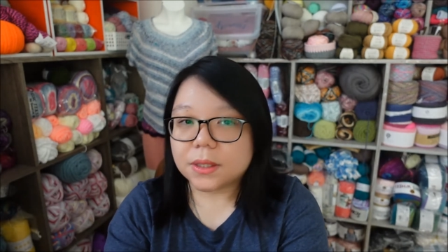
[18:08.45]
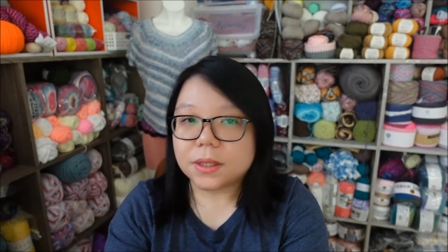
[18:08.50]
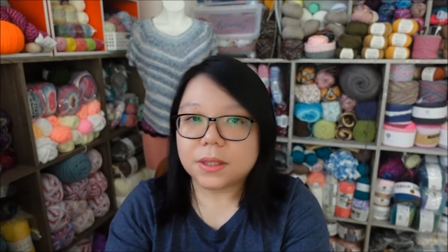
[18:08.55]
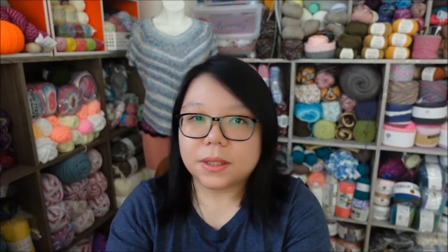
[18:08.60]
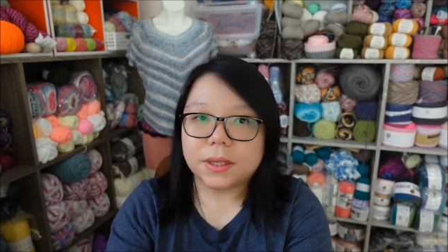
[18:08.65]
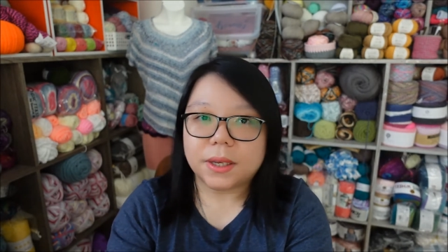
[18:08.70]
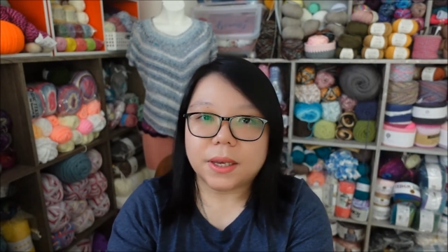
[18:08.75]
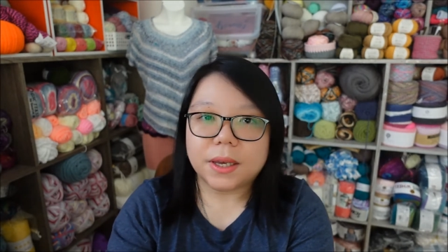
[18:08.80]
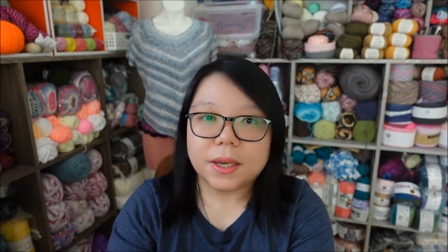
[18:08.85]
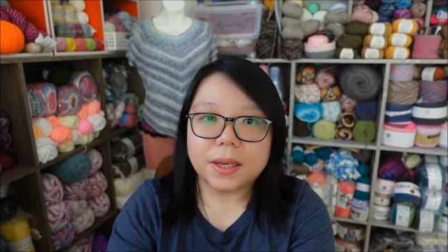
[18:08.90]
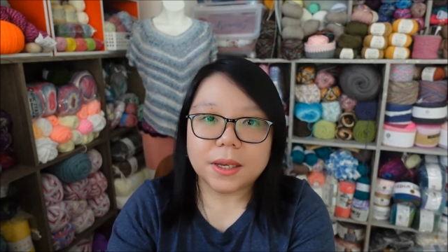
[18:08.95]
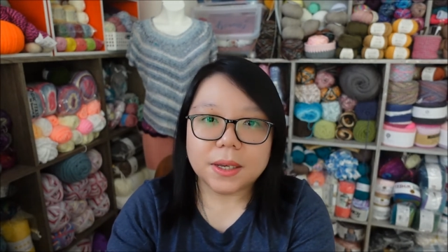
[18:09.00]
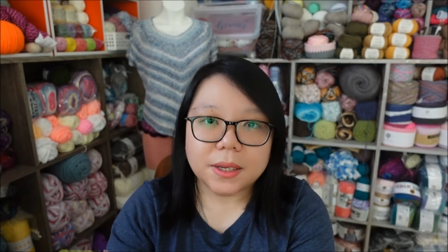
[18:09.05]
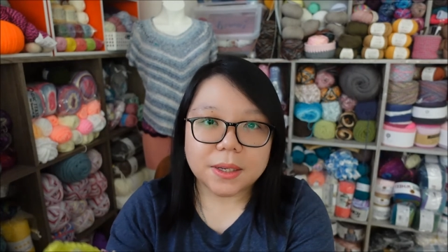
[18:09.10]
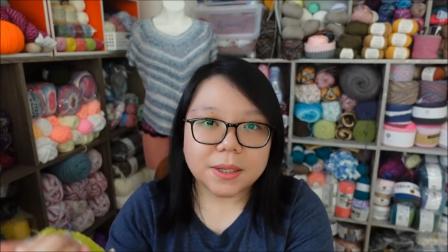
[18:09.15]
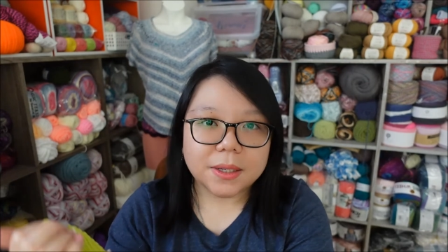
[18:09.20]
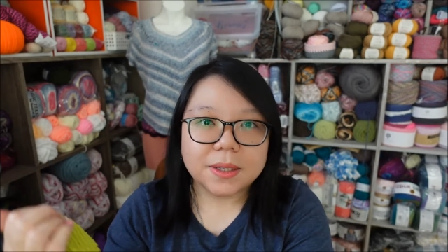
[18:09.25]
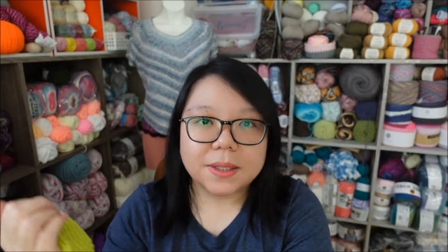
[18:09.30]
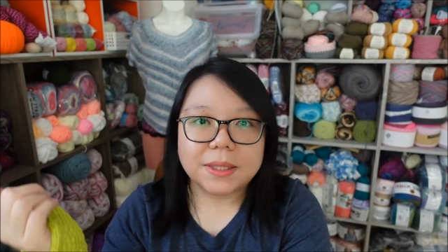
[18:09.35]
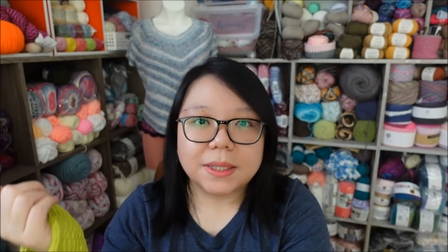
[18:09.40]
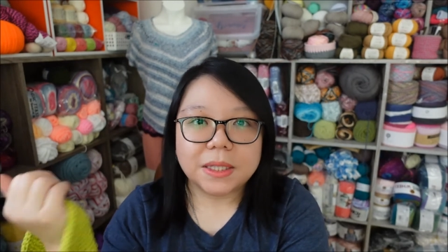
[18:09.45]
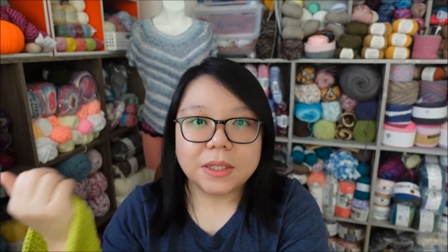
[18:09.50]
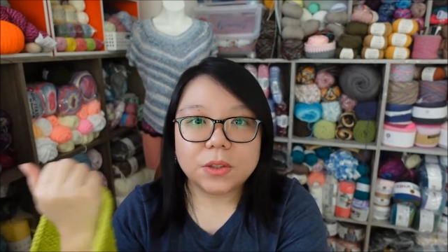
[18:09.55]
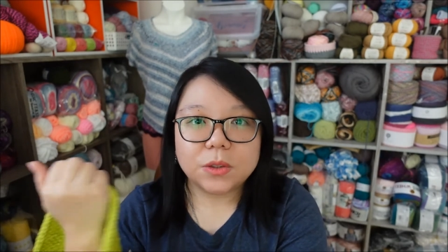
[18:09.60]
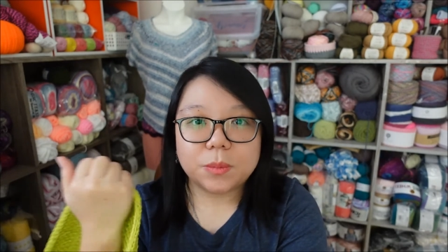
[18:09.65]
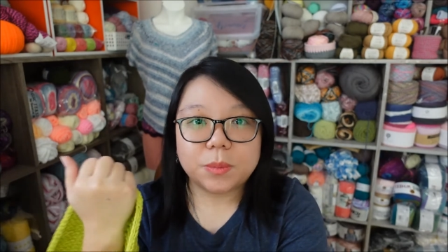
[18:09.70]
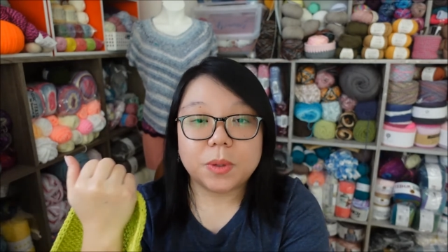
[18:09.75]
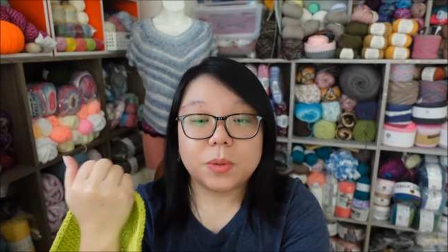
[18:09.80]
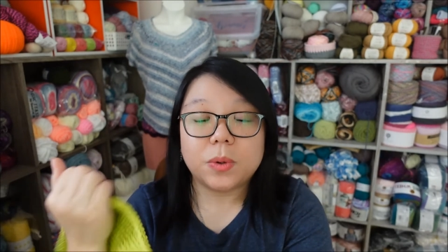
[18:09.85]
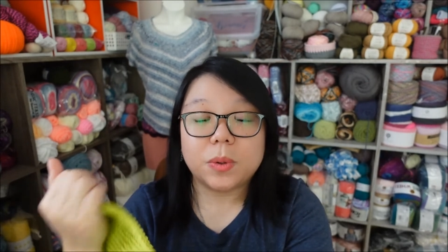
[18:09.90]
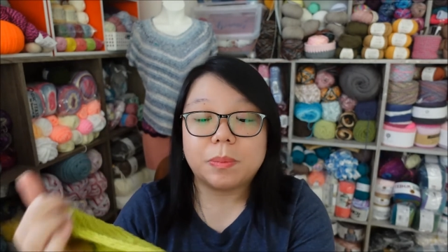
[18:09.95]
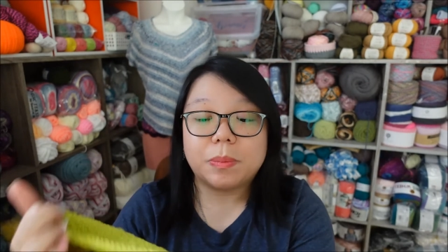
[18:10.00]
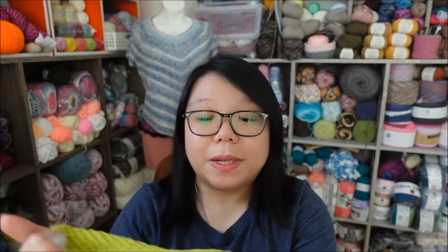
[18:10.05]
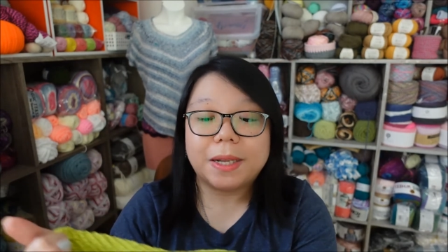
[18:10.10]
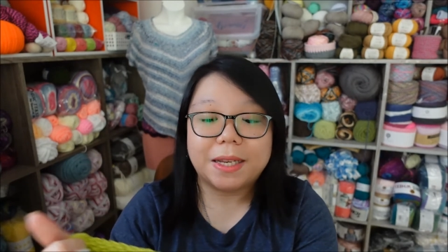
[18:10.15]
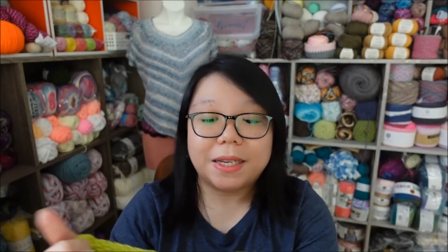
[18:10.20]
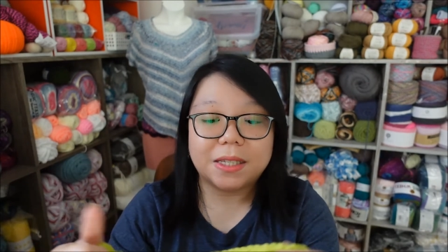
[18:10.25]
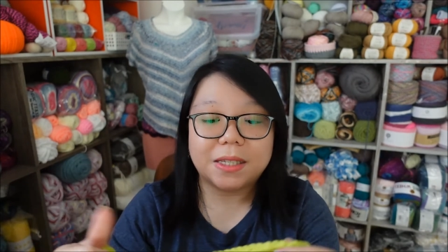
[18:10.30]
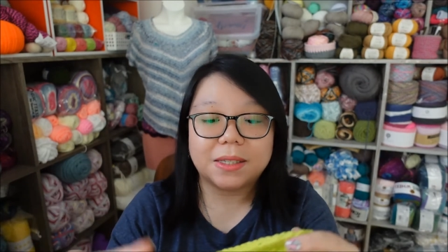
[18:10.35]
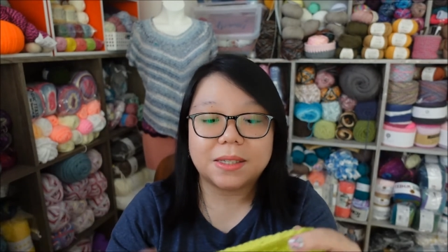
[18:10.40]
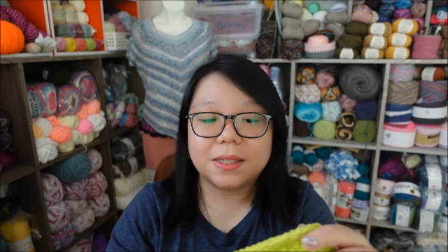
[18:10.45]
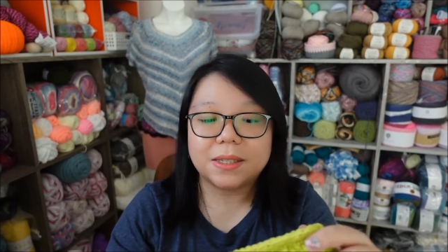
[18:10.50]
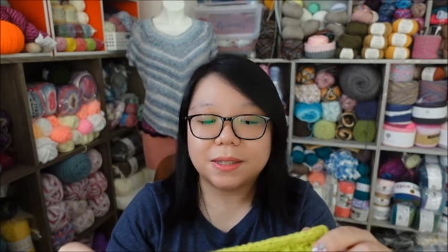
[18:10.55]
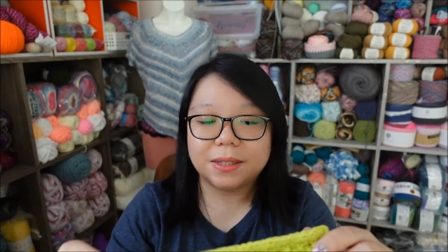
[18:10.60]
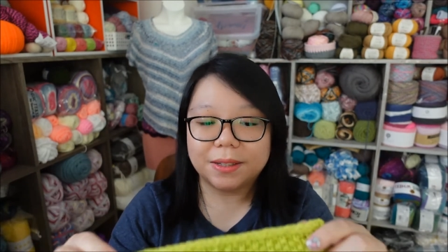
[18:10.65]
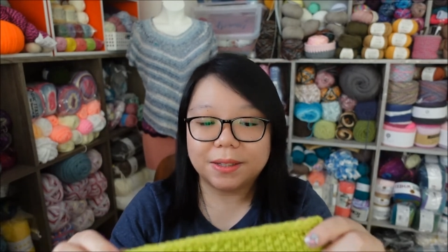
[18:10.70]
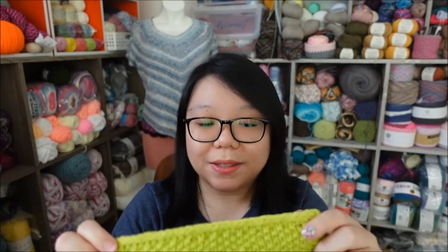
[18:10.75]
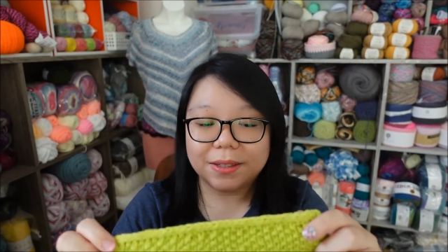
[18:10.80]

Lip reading: yeah, need to be replaced.